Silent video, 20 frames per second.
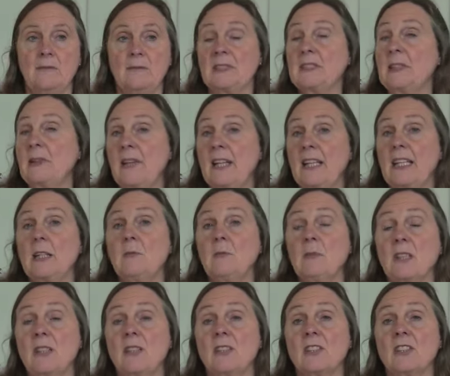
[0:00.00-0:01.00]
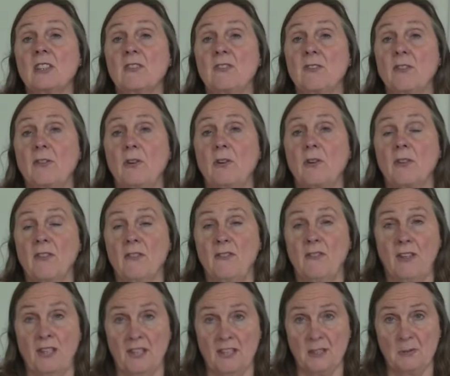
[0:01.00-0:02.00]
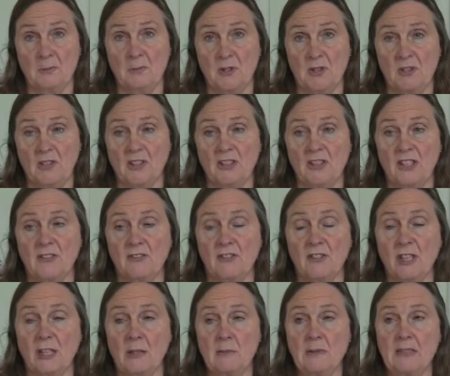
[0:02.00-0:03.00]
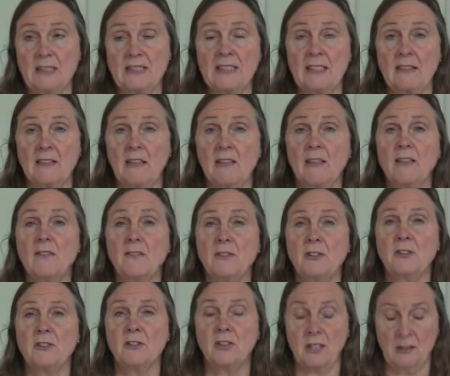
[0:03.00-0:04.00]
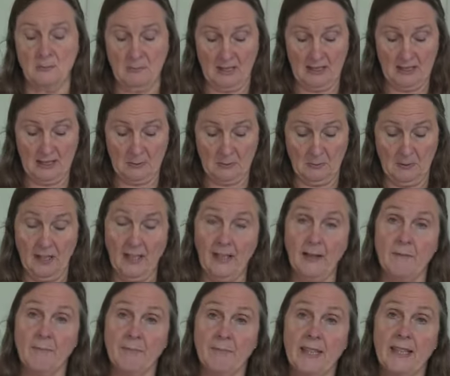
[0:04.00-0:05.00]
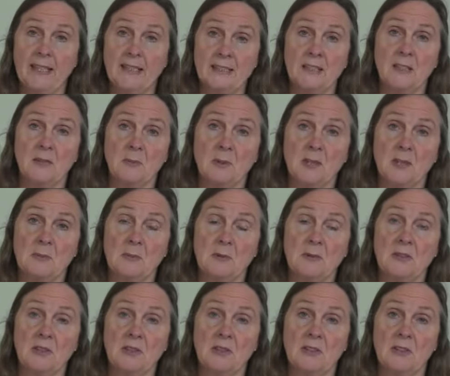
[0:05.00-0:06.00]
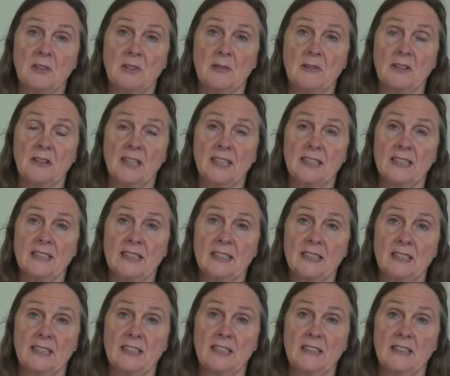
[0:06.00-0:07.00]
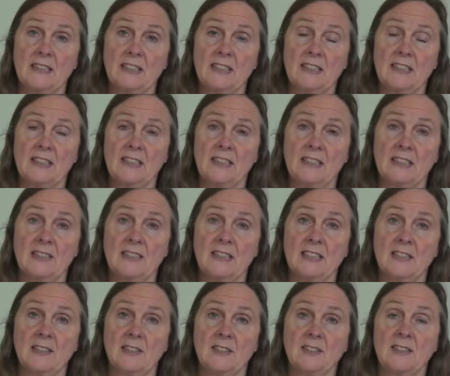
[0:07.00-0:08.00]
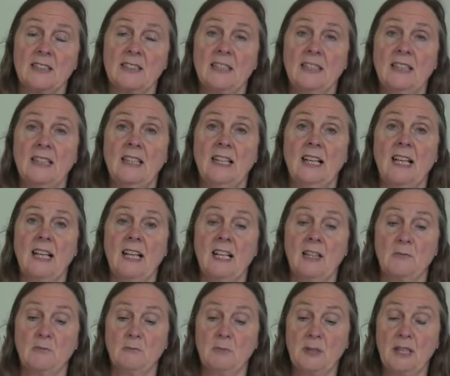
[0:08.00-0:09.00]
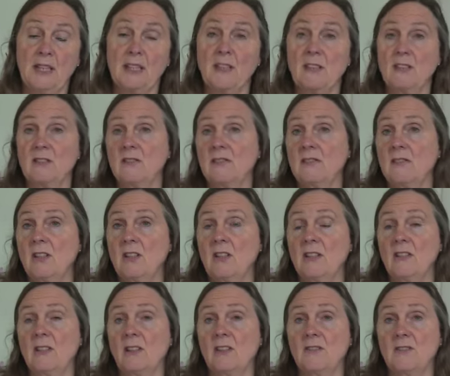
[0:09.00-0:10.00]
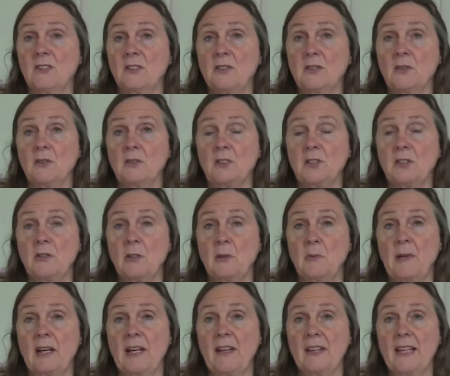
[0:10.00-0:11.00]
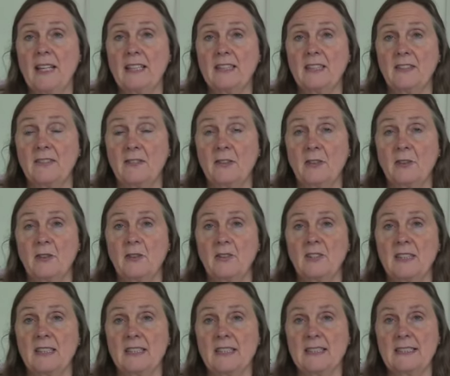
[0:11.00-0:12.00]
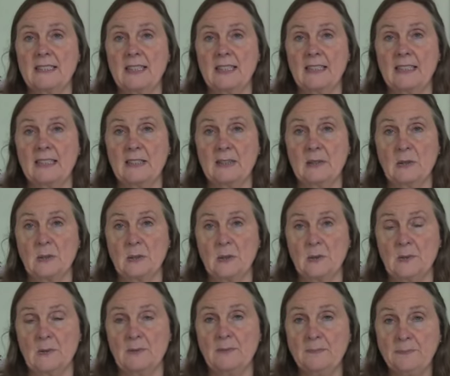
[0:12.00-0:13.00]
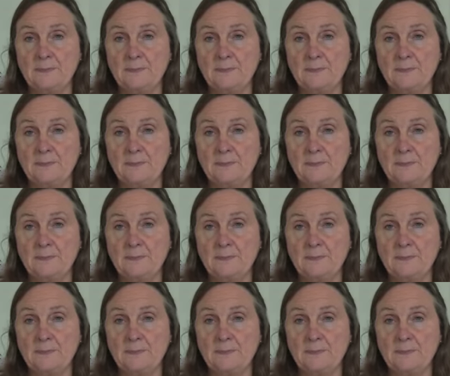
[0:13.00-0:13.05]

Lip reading: So that can be used for the vast majority of treatments. There are a few treatments where it's not possible to do it with this, that I do need to use needles, but I can often talk to you about that if you're concerned at all.